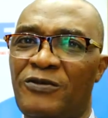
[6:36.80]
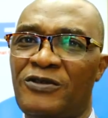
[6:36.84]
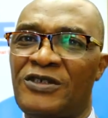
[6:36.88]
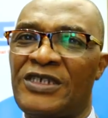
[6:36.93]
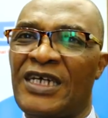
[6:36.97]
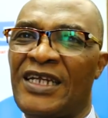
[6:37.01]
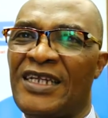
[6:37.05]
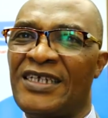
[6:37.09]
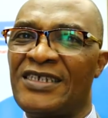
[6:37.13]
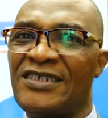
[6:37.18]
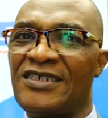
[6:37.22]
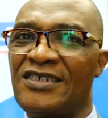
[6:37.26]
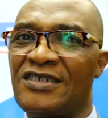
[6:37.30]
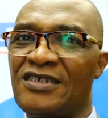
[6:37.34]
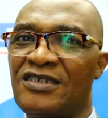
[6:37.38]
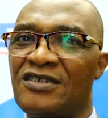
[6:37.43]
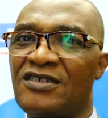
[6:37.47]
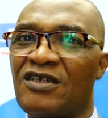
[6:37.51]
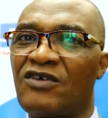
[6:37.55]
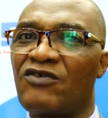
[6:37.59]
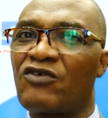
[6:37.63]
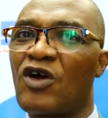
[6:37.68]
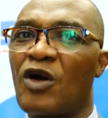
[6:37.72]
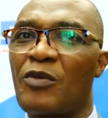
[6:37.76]
challenges
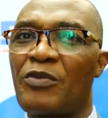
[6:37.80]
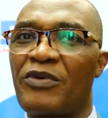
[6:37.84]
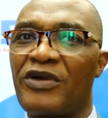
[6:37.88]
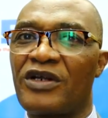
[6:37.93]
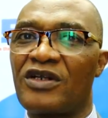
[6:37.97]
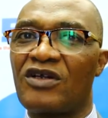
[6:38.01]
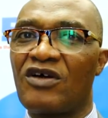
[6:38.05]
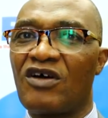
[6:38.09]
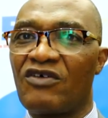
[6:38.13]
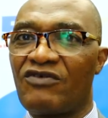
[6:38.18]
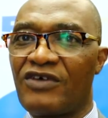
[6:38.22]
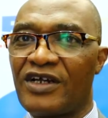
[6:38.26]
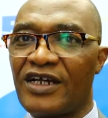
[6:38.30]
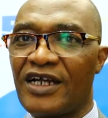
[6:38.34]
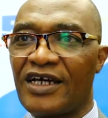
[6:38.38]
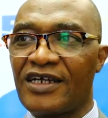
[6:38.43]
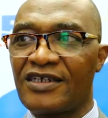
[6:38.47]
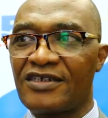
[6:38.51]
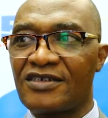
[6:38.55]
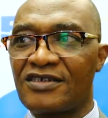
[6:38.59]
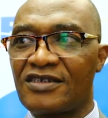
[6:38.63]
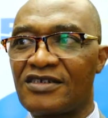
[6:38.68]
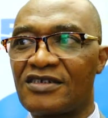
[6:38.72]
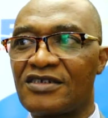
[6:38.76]
of corporate
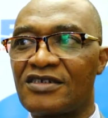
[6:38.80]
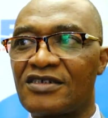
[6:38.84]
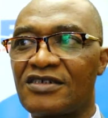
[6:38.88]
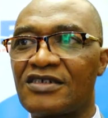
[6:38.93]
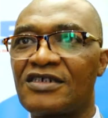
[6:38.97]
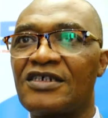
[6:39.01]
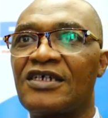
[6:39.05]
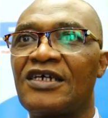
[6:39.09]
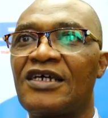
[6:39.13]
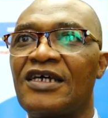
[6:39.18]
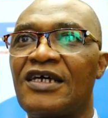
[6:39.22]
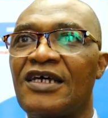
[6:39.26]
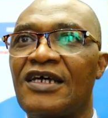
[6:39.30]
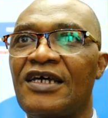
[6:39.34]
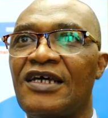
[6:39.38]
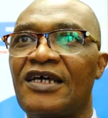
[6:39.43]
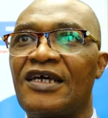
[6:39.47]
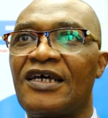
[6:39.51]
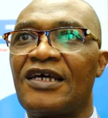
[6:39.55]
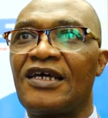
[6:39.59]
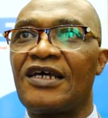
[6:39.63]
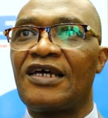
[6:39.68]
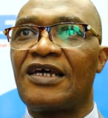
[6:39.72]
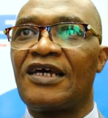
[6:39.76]
governance,
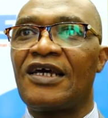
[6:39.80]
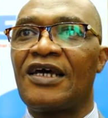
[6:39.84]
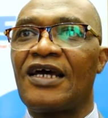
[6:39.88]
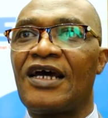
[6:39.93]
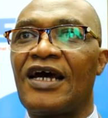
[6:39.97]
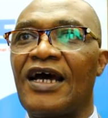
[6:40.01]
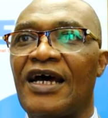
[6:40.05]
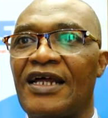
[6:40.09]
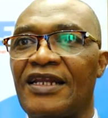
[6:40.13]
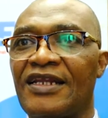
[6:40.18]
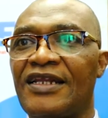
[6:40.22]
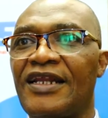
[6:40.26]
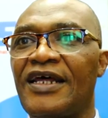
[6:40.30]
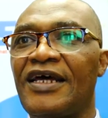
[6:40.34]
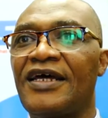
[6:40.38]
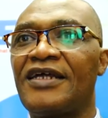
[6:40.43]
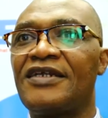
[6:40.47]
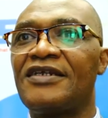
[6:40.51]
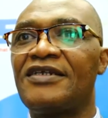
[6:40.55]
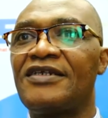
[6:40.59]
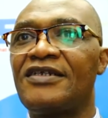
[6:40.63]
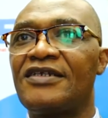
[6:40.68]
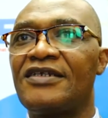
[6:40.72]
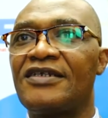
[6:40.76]
and
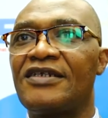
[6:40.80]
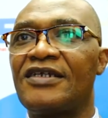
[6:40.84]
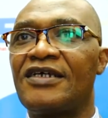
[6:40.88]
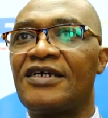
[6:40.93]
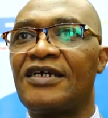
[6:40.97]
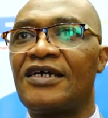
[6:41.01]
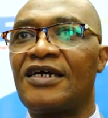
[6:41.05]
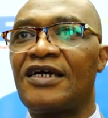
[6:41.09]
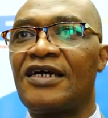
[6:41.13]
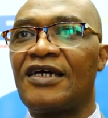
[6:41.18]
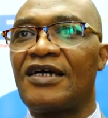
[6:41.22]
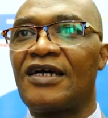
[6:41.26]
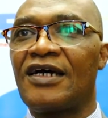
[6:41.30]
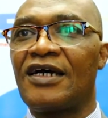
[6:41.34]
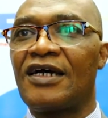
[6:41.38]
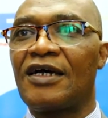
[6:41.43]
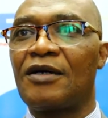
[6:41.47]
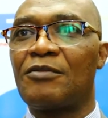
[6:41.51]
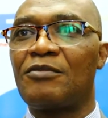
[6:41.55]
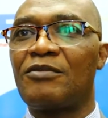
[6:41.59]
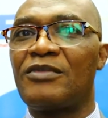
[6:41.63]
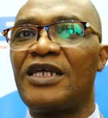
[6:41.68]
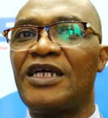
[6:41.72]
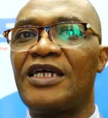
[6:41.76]
then
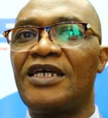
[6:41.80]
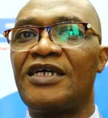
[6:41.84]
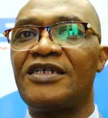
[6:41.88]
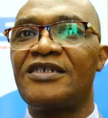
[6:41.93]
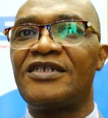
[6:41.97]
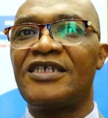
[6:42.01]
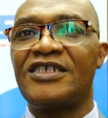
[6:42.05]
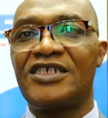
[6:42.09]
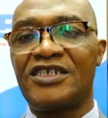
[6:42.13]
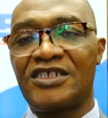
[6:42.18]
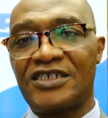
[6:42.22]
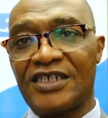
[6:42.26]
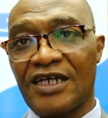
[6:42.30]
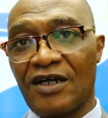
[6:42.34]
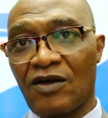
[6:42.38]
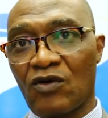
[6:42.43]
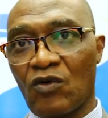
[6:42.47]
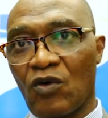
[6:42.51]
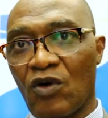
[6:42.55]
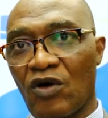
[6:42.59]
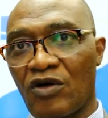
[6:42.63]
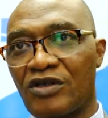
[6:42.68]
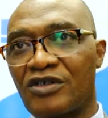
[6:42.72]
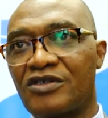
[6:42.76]
the digital
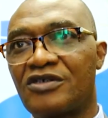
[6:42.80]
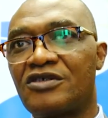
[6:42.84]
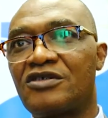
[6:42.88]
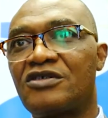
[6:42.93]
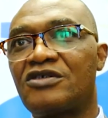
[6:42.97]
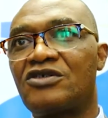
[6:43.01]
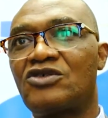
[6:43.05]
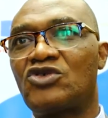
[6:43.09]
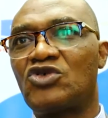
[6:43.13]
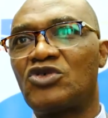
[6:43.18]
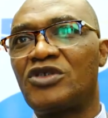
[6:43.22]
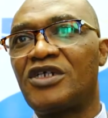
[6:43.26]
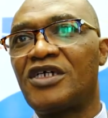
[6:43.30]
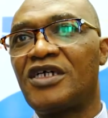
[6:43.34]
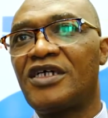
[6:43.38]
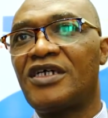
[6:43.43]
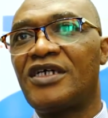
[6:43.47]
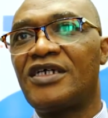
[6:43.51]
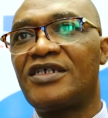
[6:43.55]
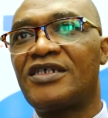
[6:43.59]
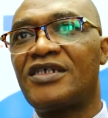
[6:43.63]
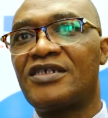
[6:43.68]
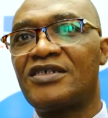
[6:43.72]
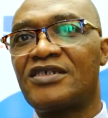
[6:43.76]
world. Today
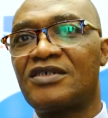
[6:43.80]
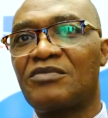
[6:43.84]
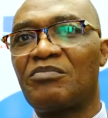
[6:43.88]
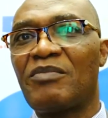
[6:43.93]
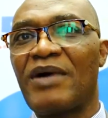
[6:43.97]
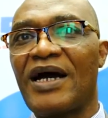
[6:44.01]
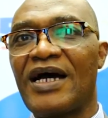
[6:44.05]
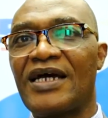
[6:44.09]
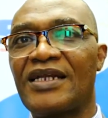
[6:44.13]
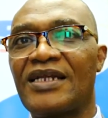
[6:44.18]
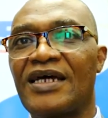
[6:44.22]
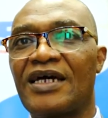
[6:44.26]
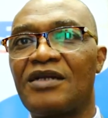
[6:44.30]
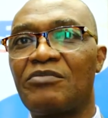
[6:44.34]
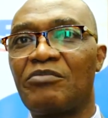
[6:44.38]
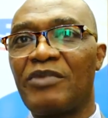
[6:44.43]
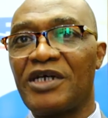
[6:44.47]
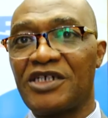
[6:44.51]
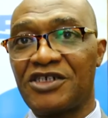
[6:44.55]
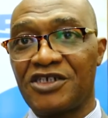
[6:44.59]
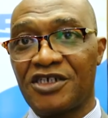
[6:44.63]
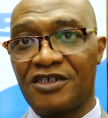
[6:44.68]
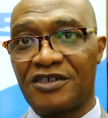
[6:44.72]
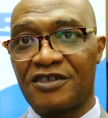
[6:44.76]
it is man and
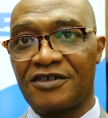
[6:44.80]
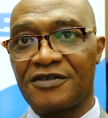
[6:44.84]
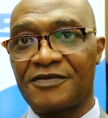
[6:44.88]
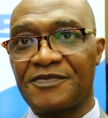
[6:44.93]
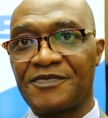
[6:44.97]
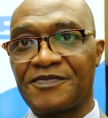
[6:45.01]
machine.